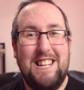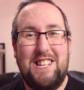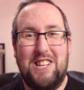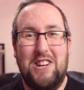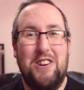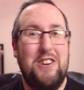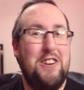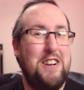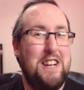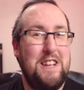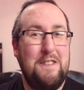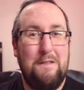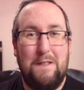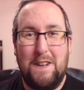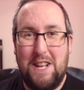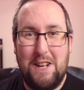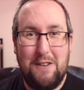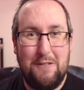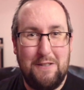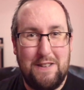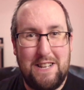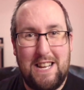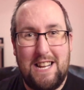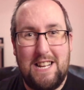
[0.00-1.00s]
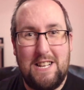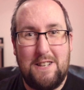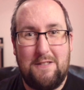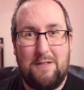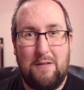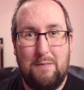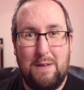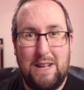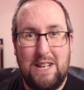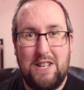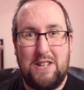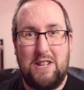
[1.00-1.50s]
early video days
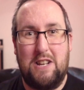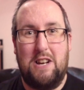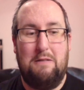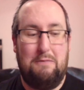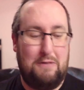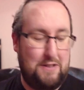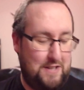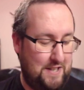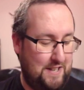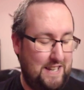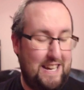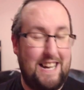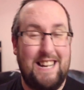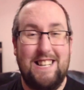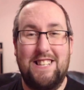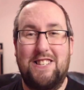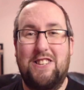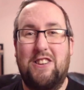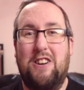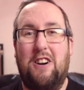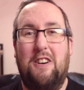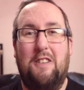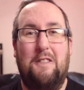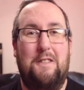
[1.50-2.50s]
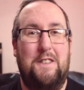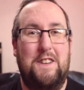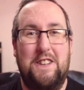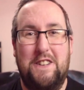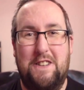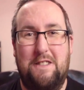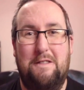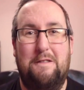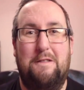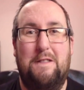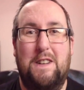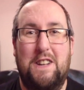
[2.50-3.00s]
for me, so I wasn't as
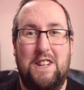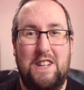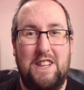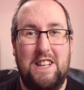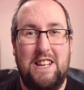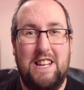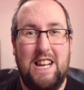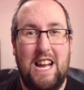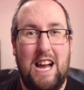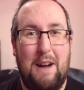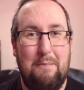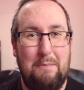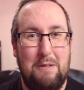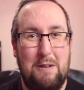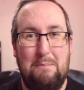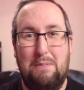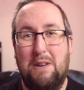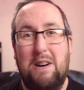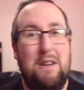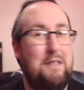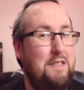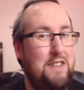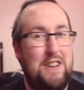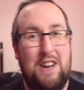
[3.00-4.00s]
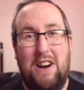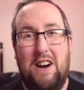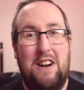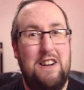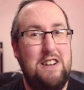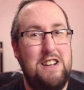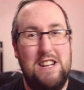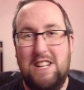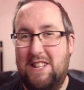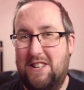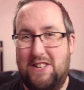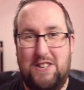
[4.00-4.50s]
confident in front of the camera, but now
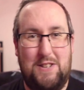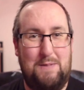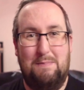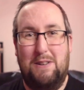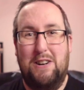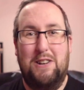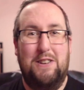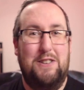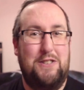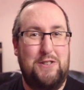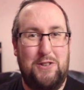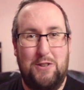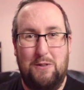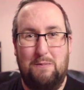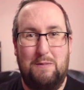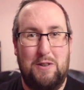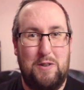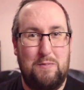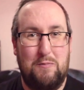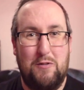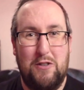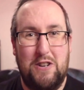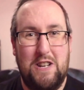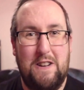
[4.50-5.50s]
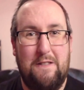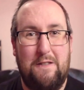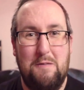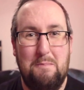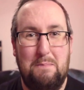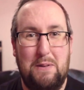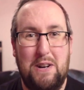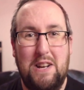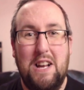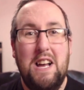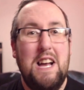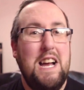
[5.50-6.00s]
it's so much more
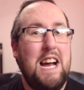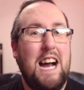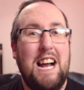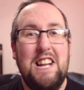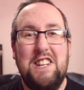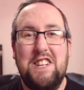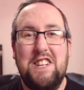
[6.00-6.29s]
different. But I